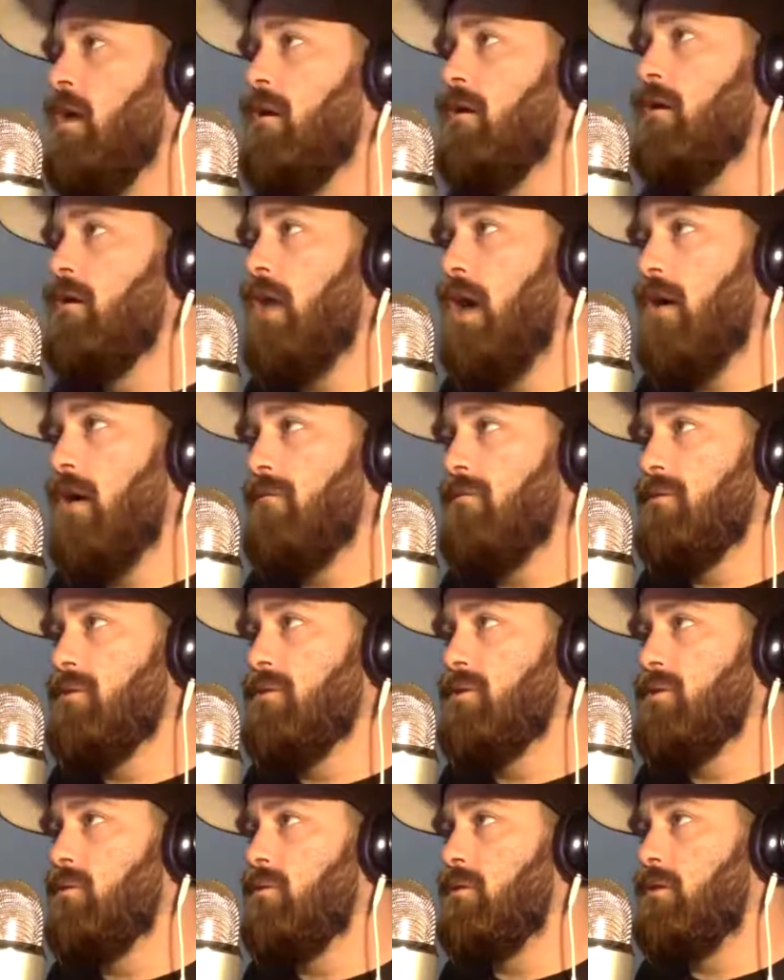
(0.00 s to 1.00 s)
Yeah, for
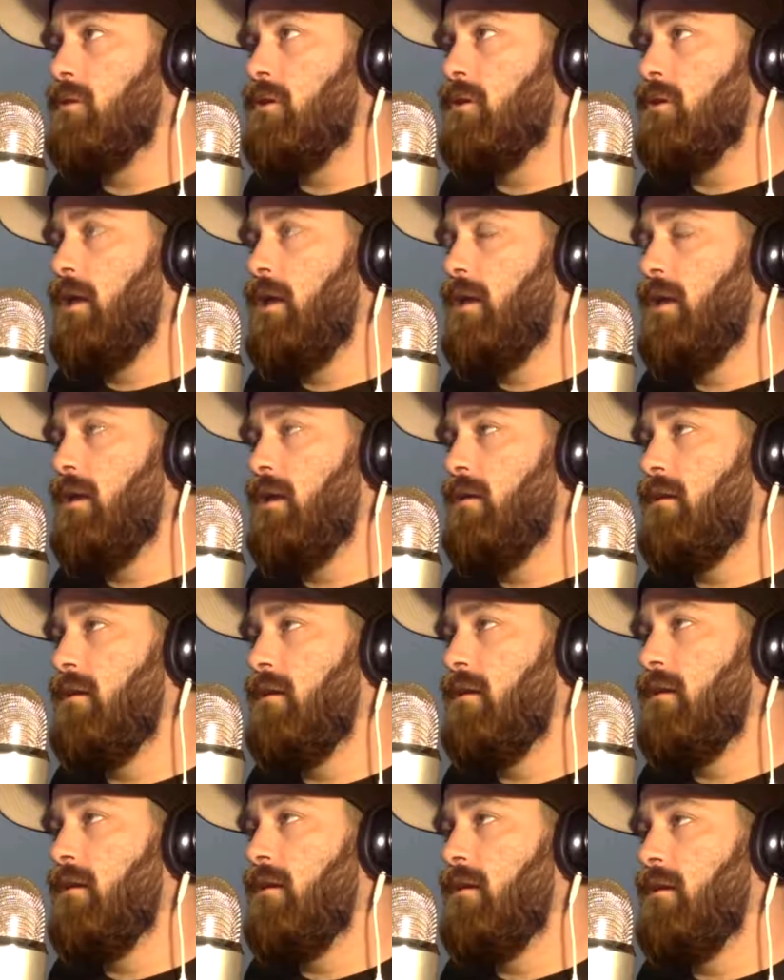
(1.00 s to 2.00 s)
sure. And
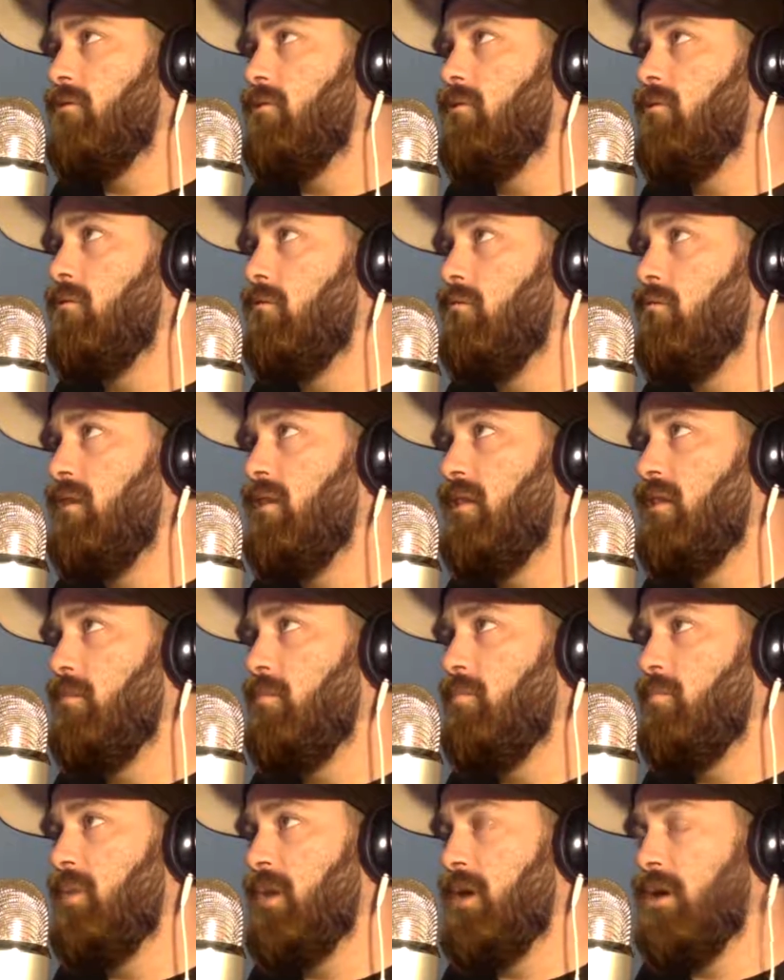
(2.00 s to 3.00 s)
these are two really
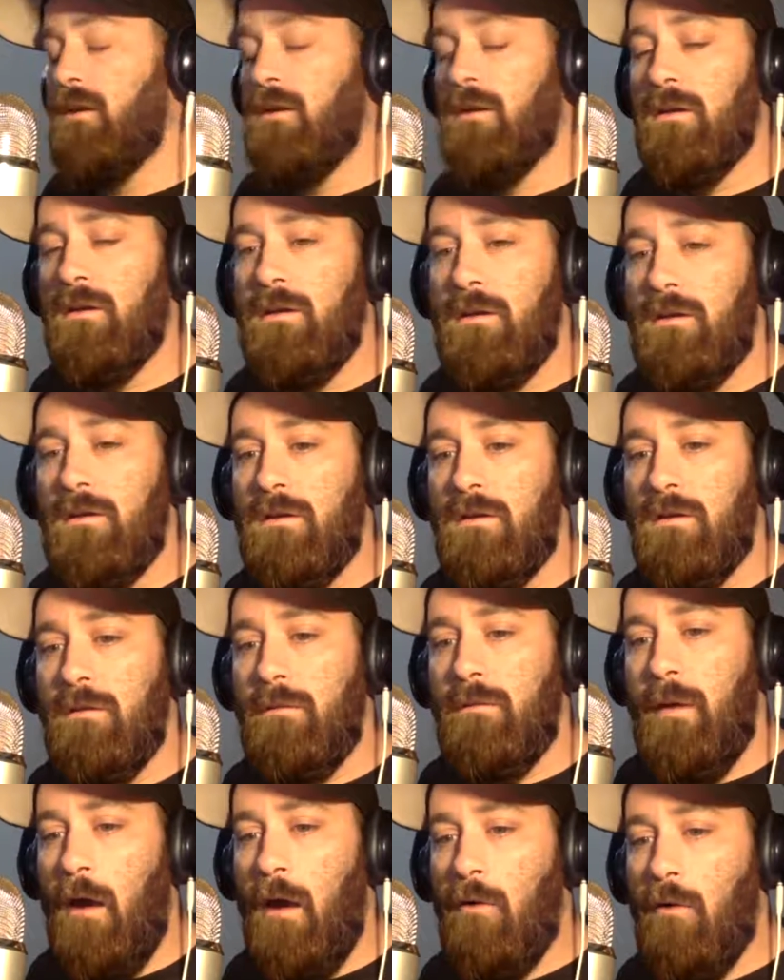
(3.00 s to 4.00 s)
big,
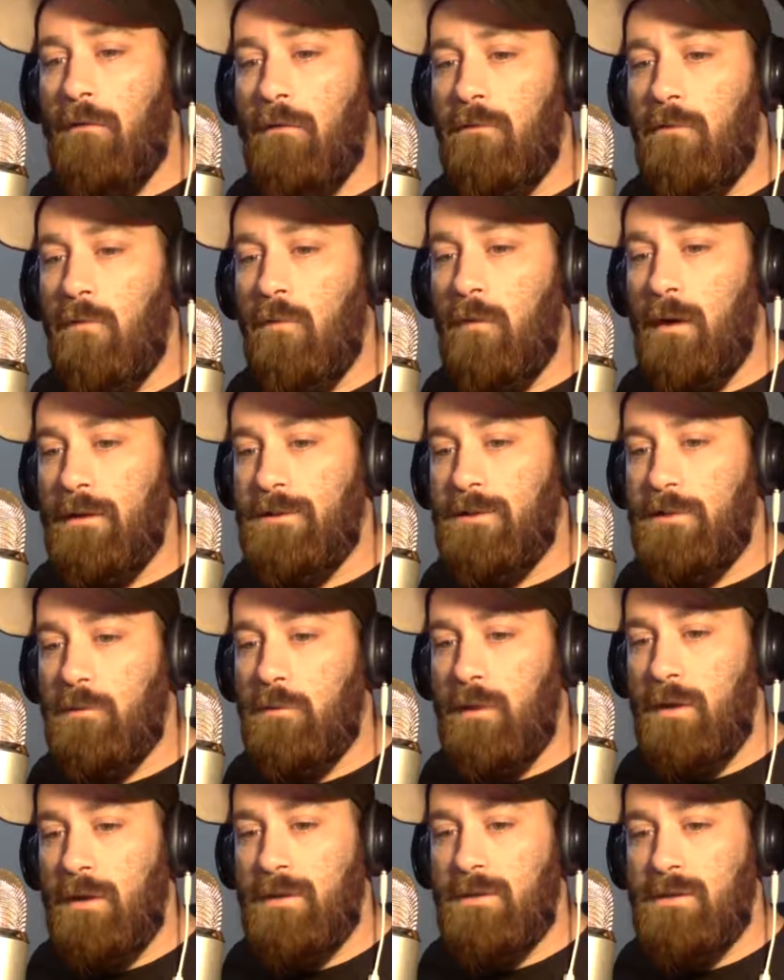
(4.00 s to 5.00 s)
powerful
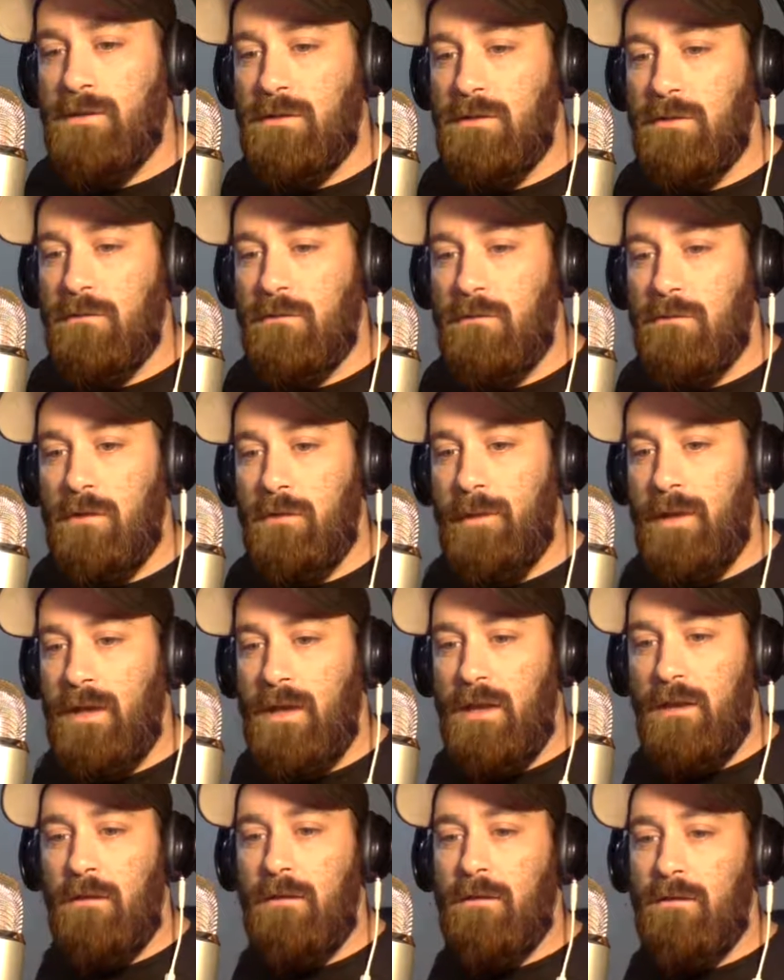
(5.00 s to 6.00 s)
welterweights too. I
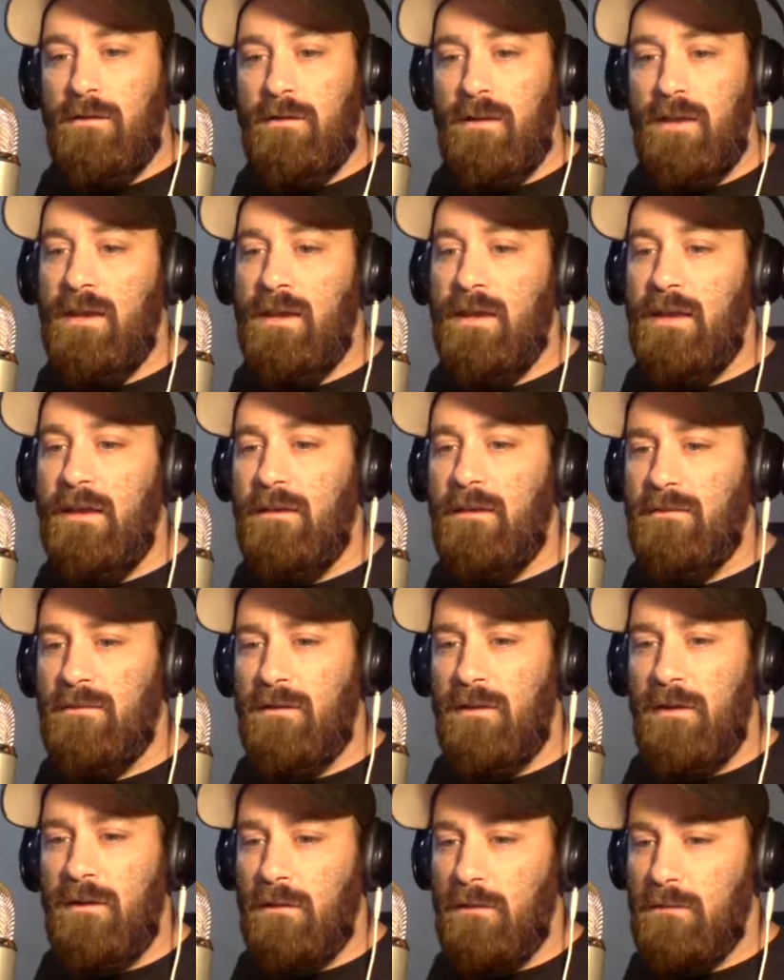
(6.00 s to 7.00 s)
mean, they
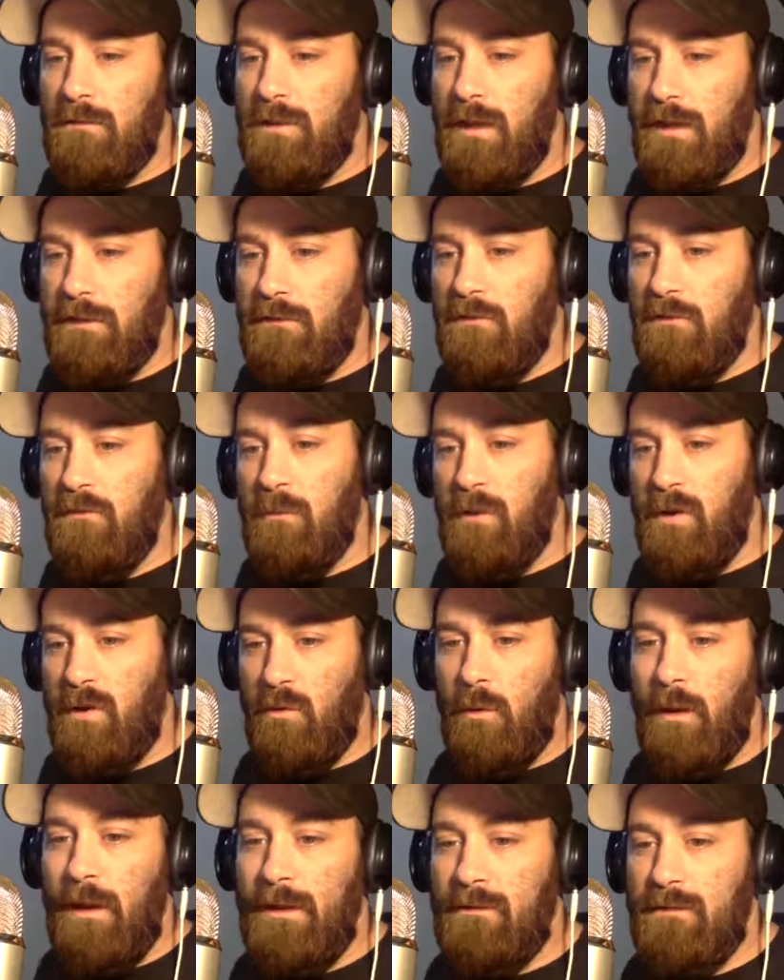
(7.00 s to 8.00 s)
easily looked like two
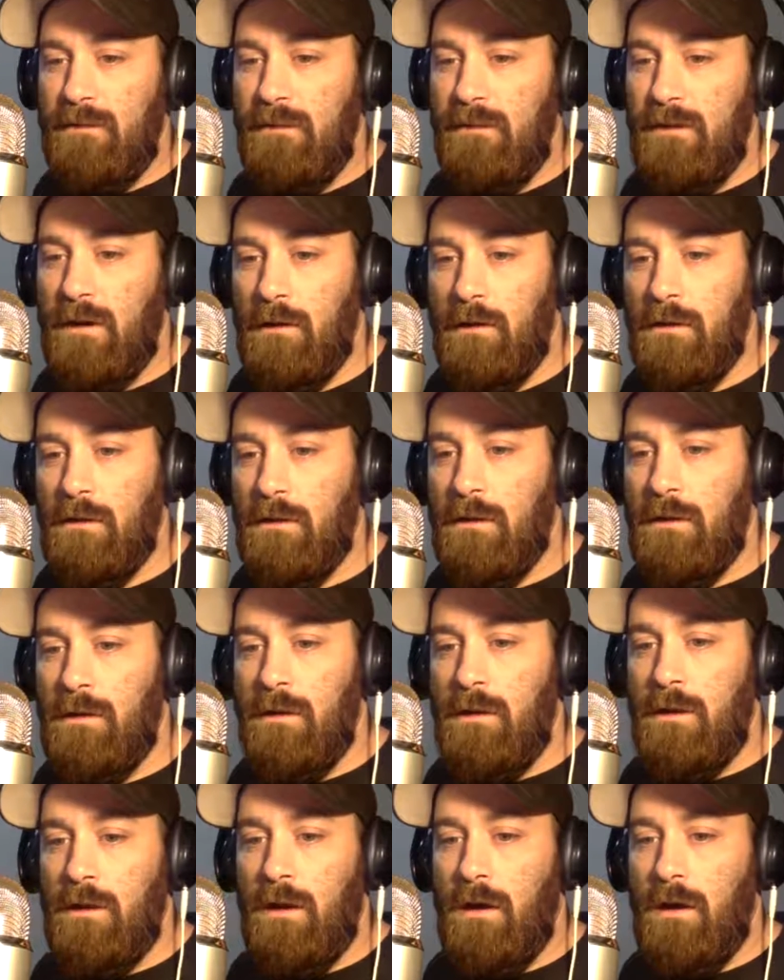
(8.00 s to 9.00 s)
middleweights in there.
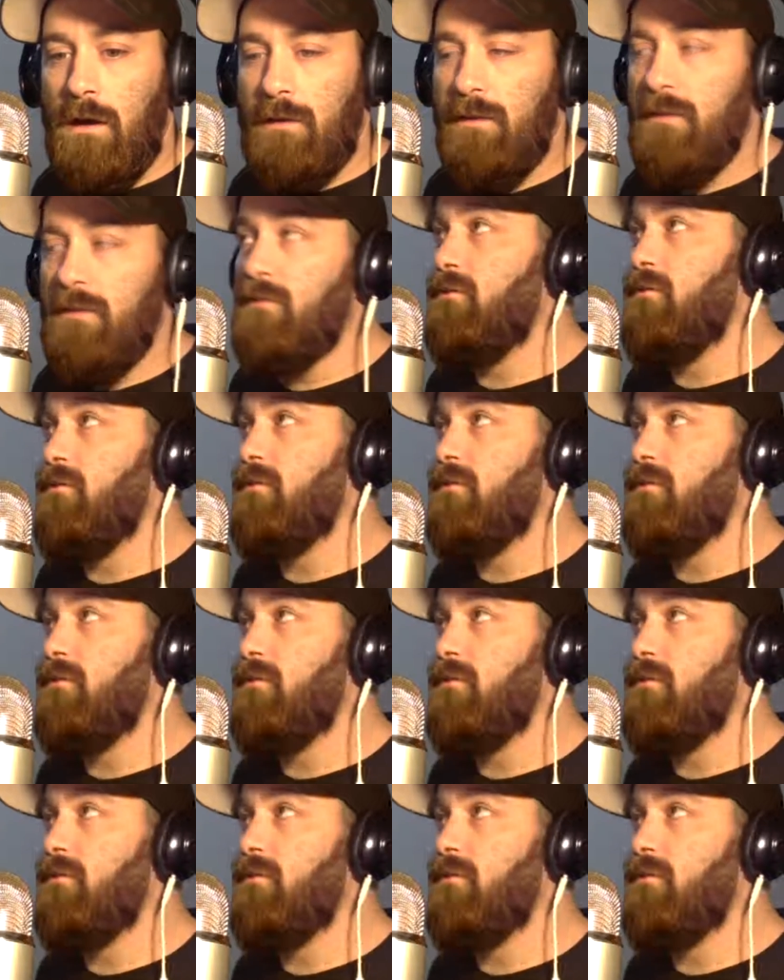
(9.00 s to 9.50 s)
These